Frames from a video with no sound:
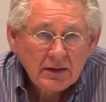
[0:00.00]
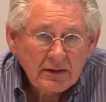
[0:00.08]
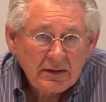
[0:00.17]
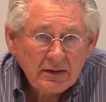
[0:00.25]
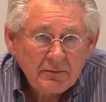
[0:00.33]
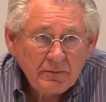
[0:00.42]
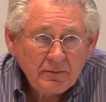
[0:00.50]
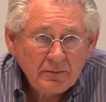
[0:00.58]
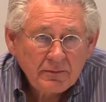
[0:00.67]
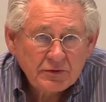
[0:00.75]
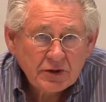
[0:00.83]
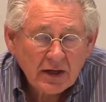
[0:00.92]
the
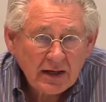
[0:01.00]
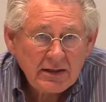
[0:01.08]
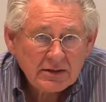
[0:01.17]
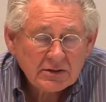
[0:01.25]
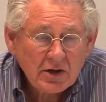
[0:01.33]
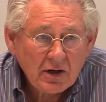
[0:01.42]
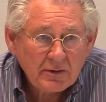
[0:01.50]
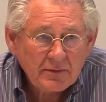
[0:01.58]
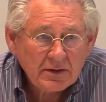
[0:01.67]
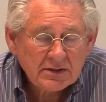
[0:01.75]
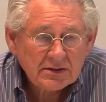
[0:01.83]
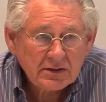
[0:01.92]
Chinese
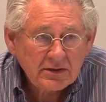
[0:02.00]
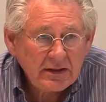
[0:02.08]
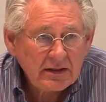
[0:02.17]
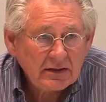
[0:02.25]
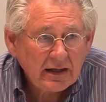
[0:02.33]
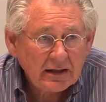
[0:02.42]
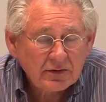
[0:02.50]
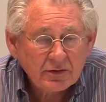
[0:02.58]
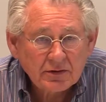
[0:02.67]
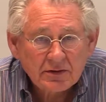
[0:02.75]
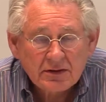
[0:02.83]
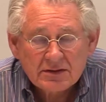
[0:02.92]
communist elite had
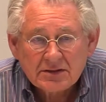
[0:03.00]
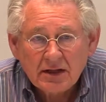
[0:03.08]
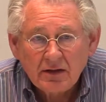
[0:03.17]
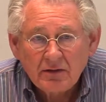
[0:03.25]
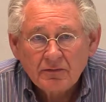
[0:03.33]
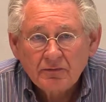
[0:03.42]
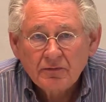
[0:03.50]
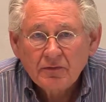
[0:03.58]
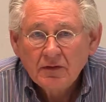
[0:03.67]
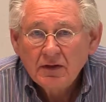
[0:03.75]
turned itself,